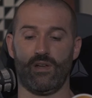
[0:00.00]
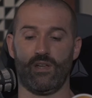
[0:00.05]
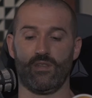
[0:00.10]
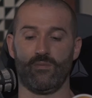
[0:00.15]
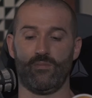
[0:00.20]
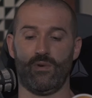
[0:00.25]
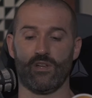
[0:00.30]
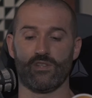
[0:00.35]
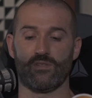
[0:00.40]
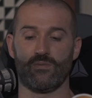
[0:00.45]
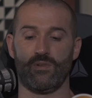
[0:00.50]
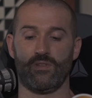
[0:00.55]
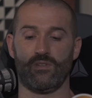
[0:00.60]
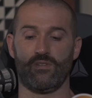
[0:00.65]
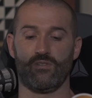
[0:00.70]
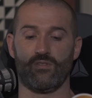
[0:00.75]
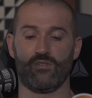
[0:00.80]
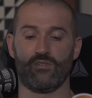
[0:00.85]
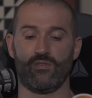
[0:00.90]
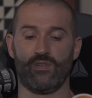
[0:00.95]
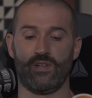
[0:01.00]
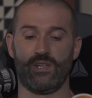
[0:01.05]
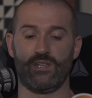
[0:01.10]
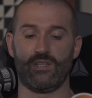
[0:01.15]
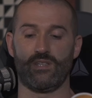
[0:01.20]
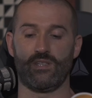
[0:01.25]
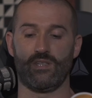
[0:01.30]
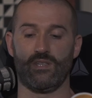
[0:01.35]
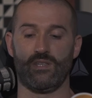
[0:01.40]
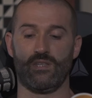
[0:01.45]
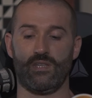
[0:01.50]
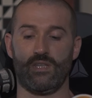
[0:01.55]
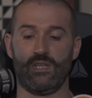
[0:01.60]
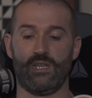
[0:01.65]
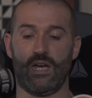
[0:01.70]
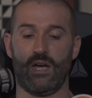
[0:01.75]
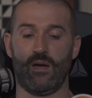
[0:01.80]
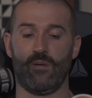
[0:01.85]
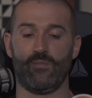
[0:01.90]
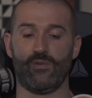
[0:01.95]
and the possibility to increase in
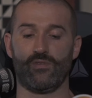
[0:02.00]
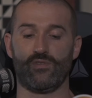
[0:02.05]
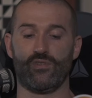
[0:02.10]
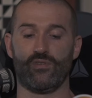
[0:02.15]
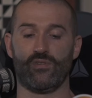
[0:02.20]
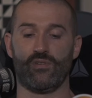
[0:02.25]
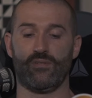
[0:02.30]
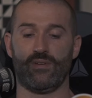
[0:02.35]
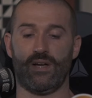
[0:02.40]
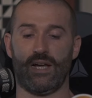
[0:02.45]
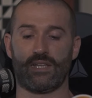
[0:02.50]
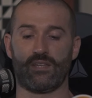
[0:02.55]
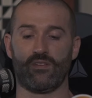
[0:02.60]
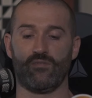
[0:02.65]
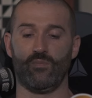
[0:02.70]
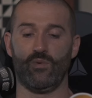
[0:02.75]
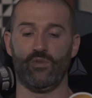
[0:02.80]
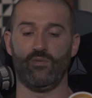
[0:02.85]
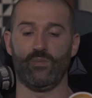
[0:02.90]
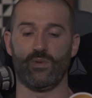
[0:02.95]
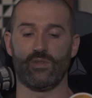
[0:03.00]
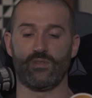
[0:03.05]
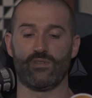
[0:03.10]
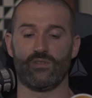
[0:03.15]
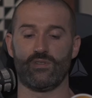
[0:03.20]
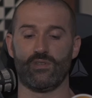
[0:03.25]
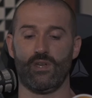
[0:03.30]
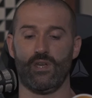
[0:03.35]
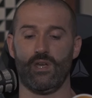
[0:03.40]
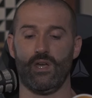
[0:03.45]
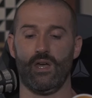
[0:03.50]
the amplitude of active movements.